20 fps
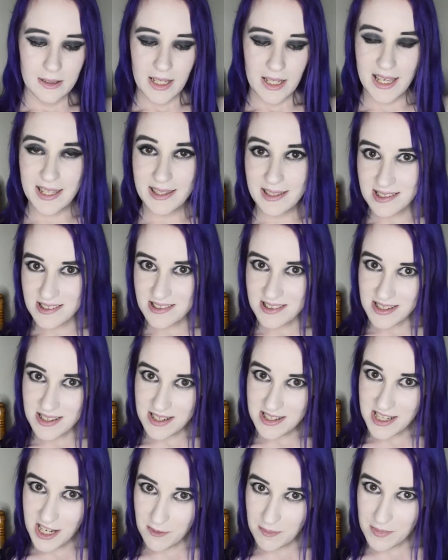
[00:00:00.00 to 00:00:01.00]
at least
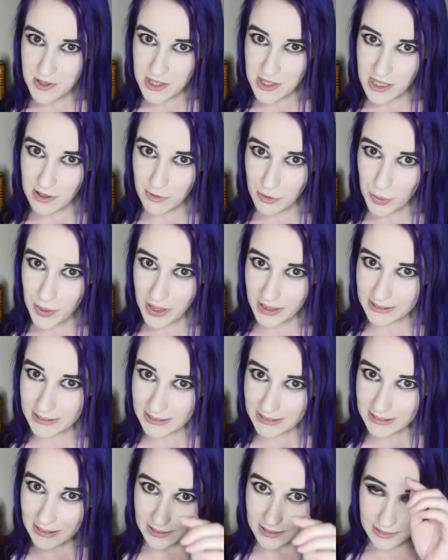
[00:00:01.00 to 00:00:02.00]
attempt to give you
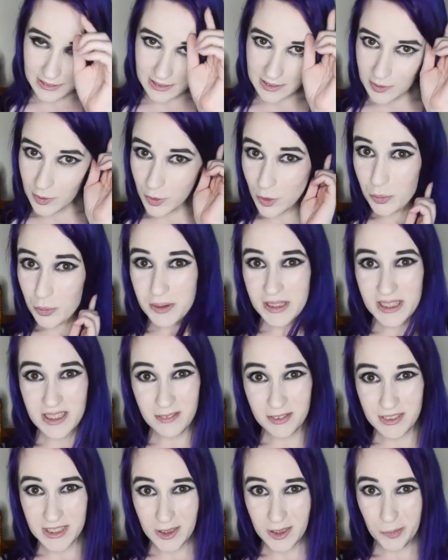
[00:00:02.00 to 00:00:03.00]
guys a little bit
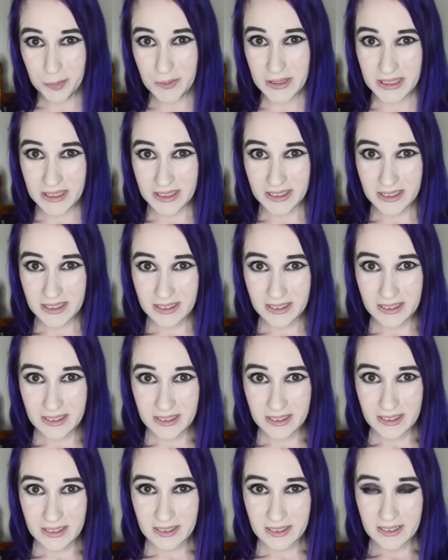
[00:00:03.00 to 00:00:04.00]
of tips.
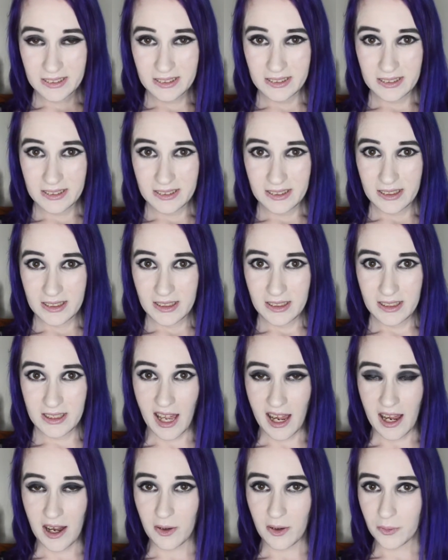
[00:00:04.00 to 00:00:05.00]

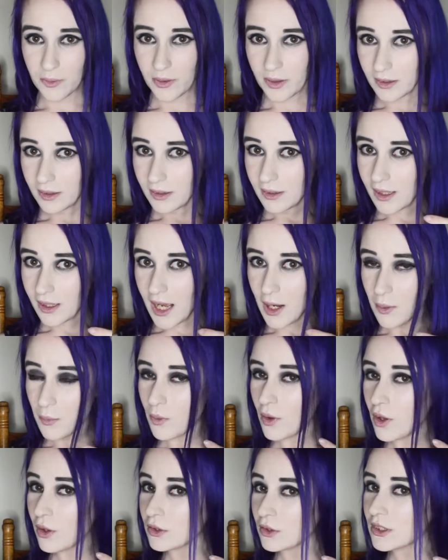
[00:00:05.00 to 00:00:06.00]
Now, I
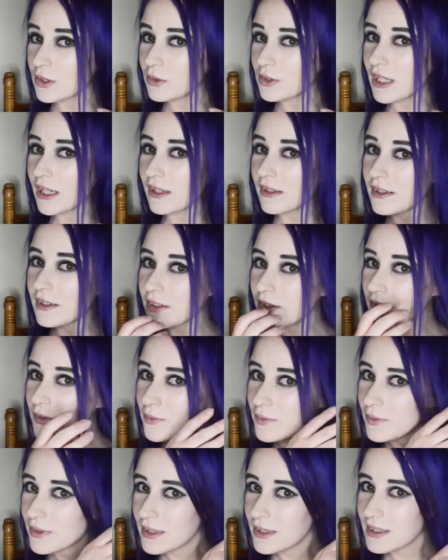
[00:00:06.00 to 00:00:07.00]
will also tell you
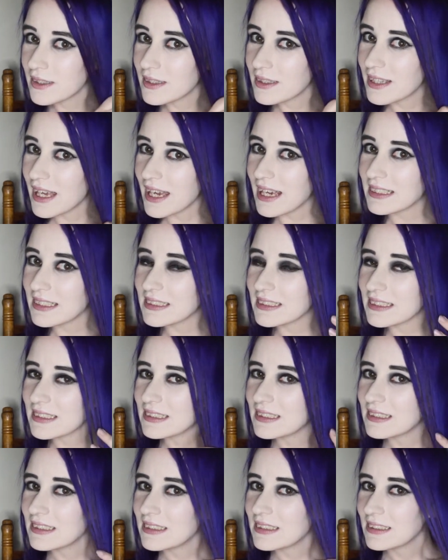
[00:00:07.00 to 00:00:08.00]
that
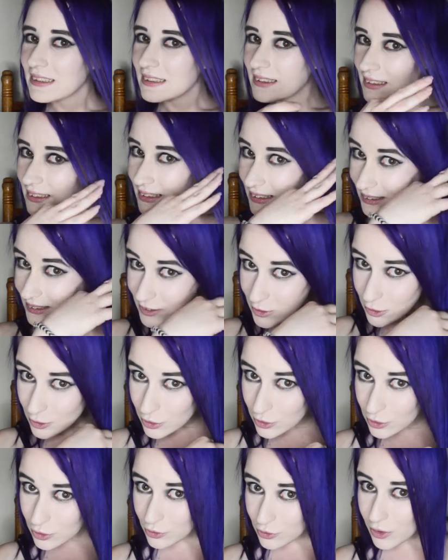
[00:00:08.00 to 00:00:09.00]
this
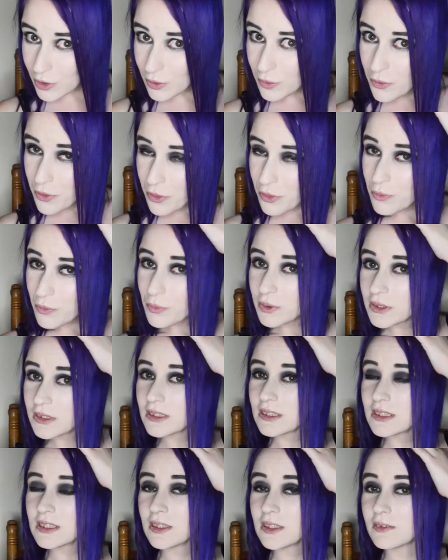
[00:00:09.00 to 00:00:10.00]
growth
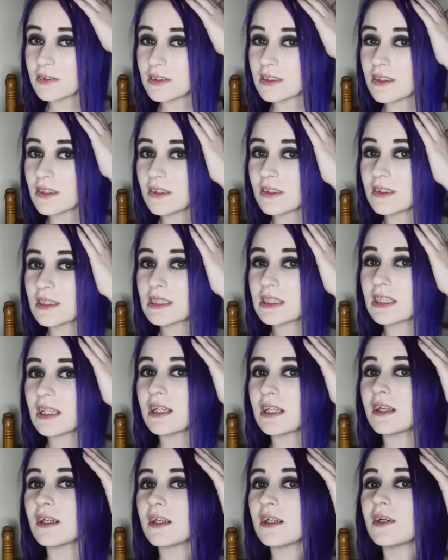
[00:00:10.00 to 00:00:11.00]
was a result
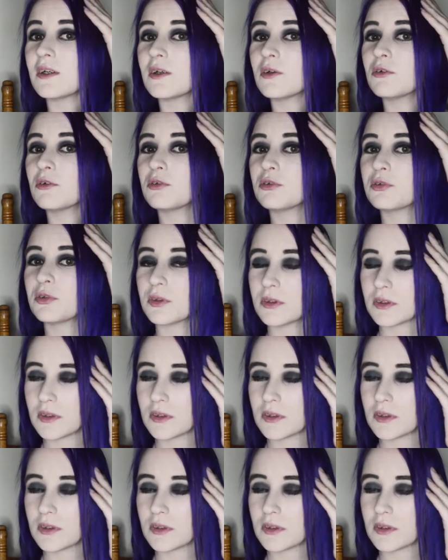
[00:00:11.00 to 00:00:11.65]
of,